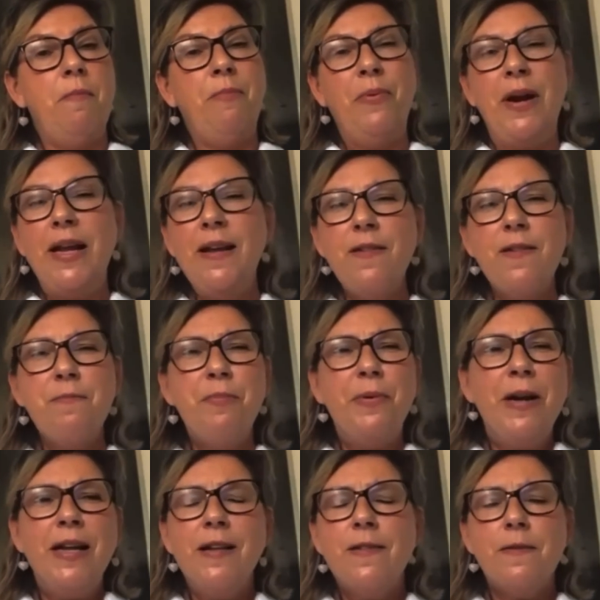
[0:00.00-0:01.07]
brilliant
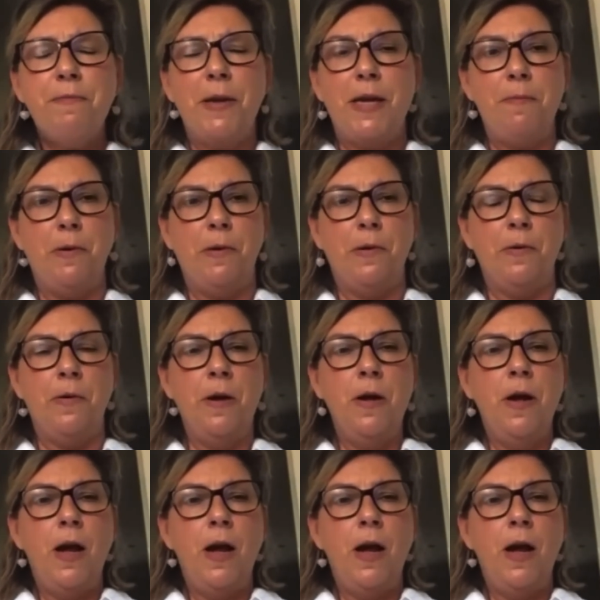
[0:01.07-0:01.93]
people